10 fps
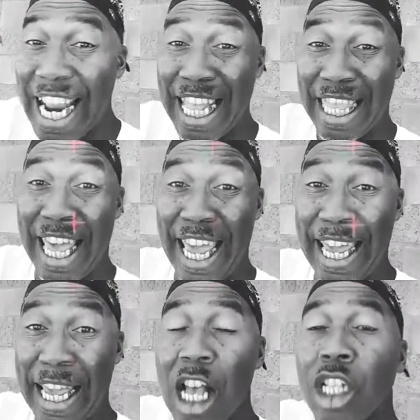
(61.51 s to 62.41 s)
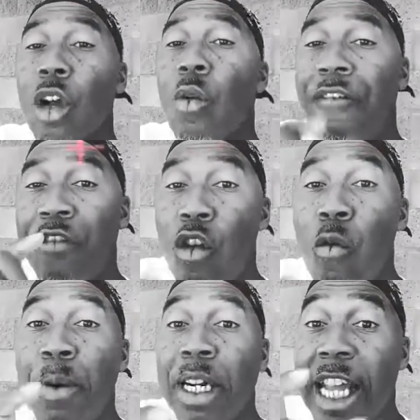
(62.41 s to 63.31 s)
anything. So if
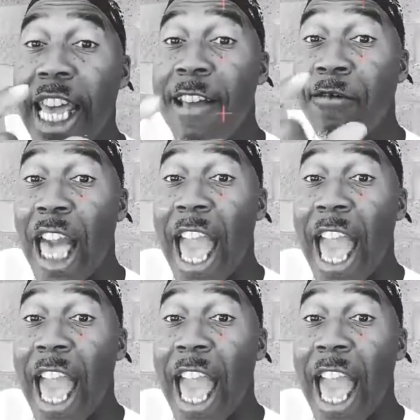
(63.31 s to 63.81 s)
you believe